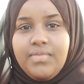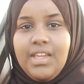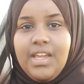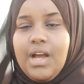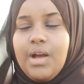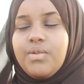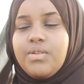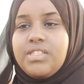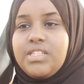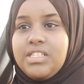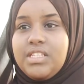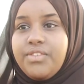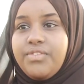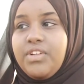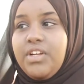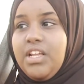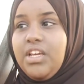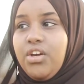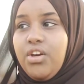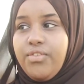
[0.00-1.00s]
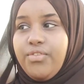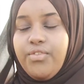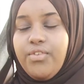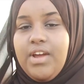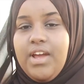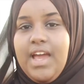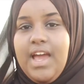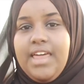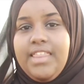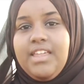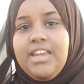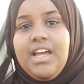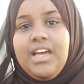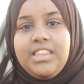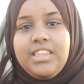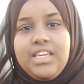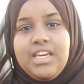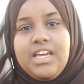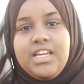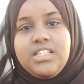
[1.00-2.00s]
I would say definitely go for it. And then at
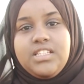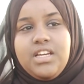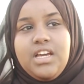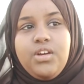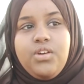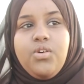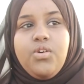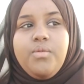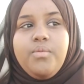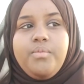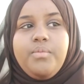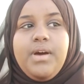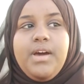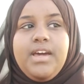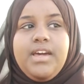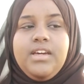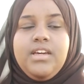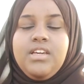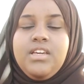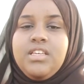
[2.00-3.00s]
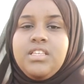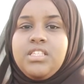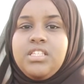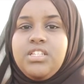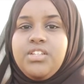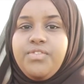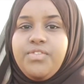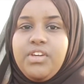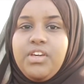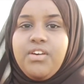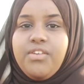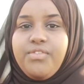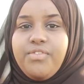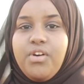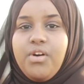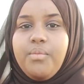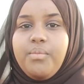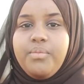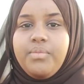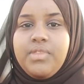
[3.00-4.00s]
the end, I got my certificate
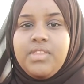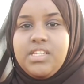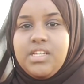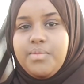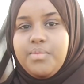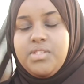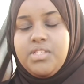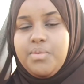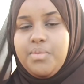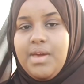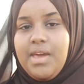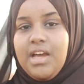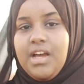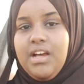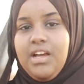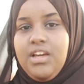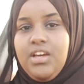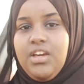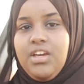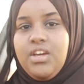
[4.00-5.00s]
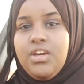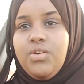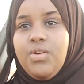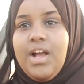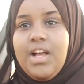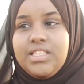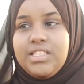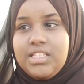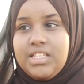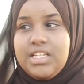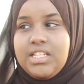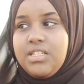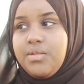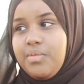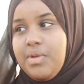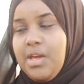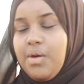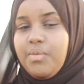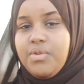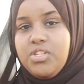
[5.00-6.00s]
from the Deputy Mayor, who handed it to
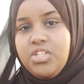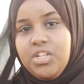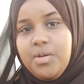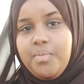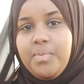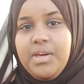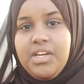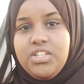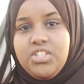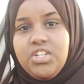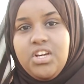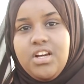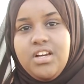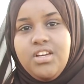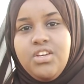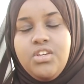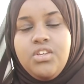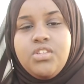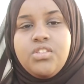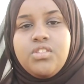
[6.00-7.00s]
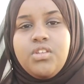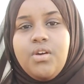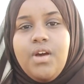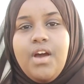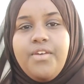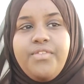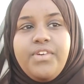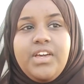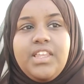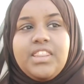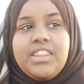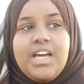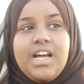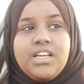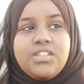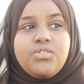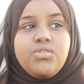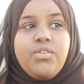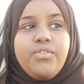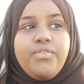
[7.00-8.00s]
me and we took a picture. So I think
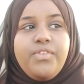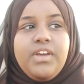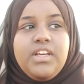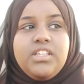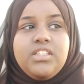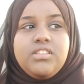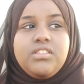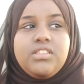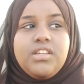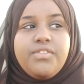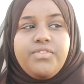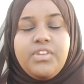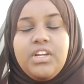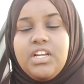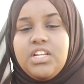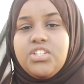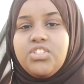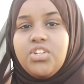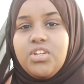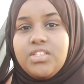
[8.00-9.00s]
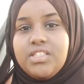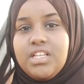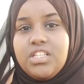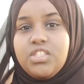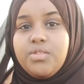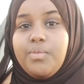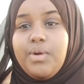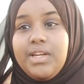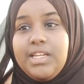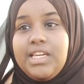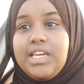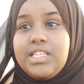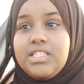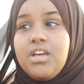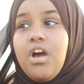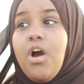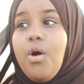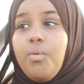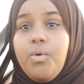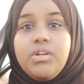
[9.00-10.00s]
that sort of thing definitely shows that Somali kids
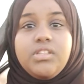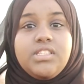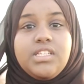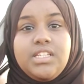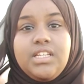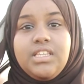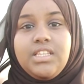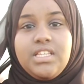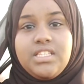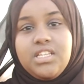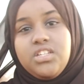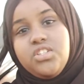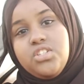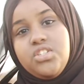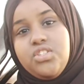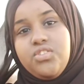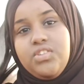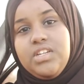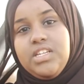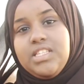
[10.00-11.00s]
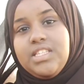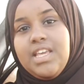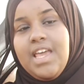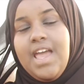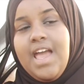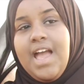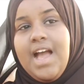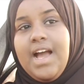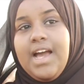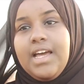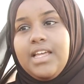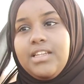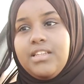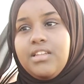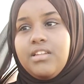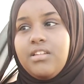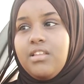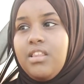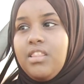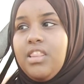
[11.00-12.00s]
are wanted in these industries
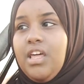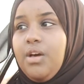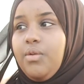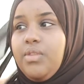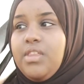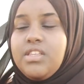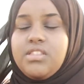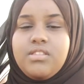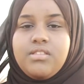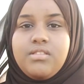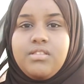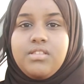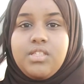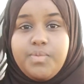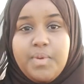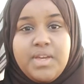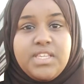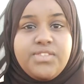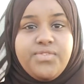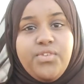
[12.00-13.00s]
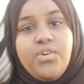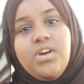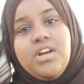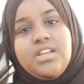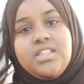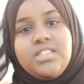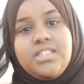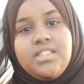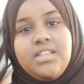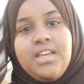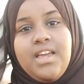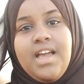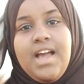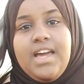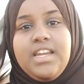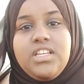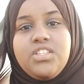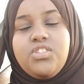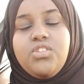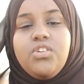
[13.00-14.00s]
and that there's space for us.
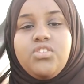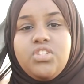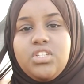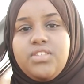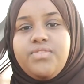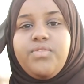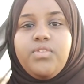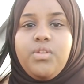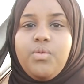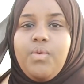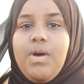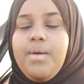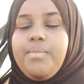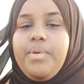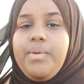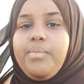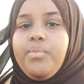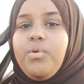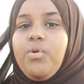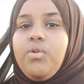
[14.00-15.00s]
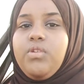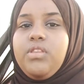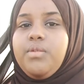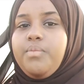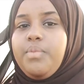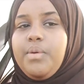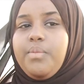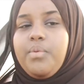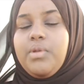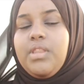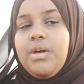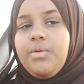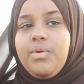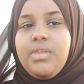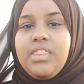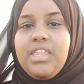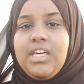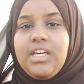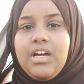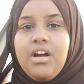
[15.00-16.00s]
And it's not just for the white people or the people that we
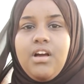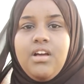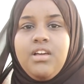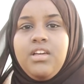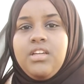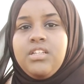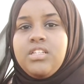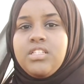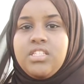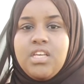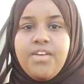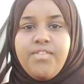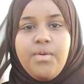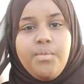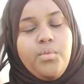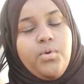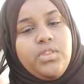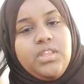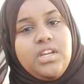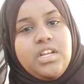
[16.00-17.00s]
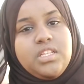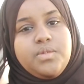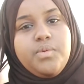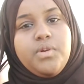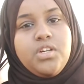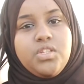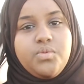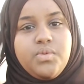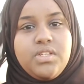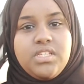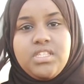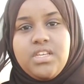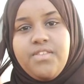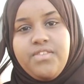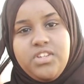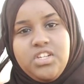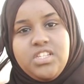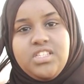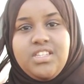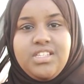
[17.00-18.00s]
think deserve it more than us, because we deserve
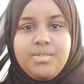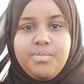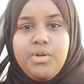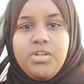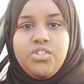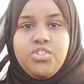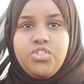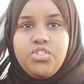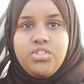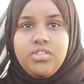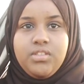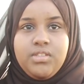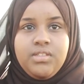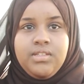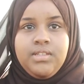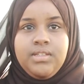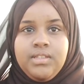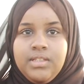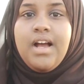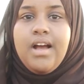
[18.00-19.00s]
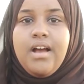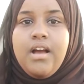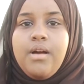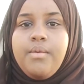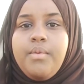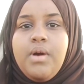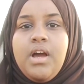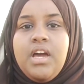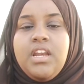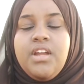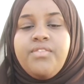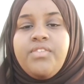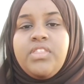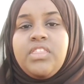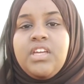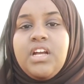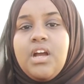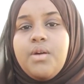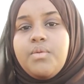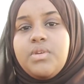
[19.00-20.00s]
it just as much. Another
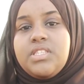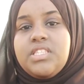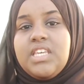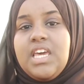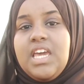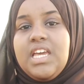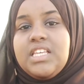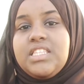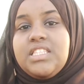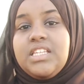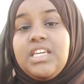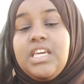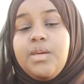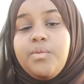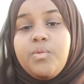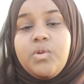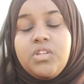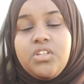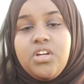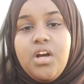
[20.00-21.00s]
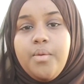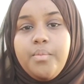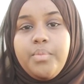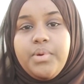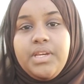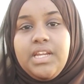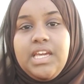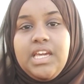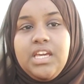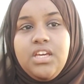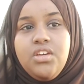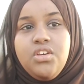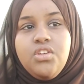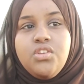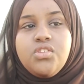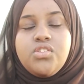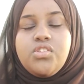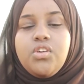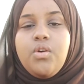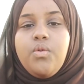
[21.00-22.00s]
thing I would say is to keep good company.
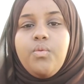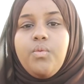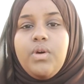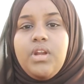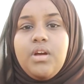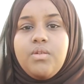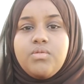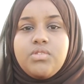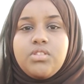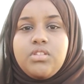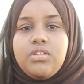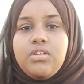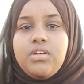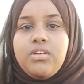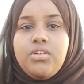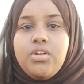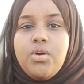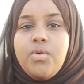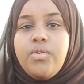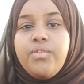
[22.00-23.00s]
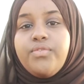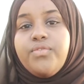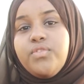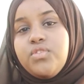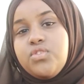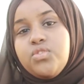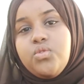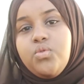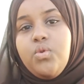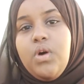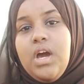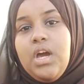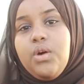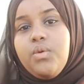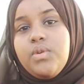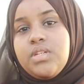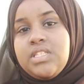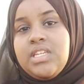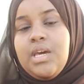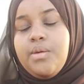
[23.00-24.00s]
So when I was going through school, I
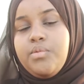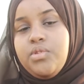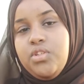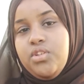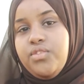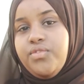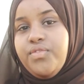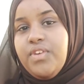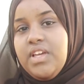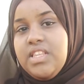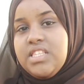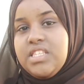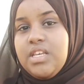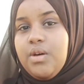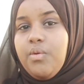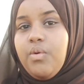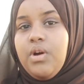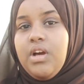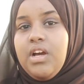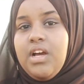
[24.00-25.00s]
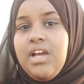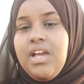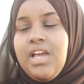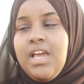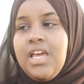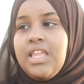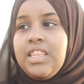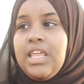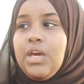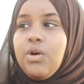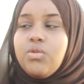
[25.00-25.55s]
always kept good friends they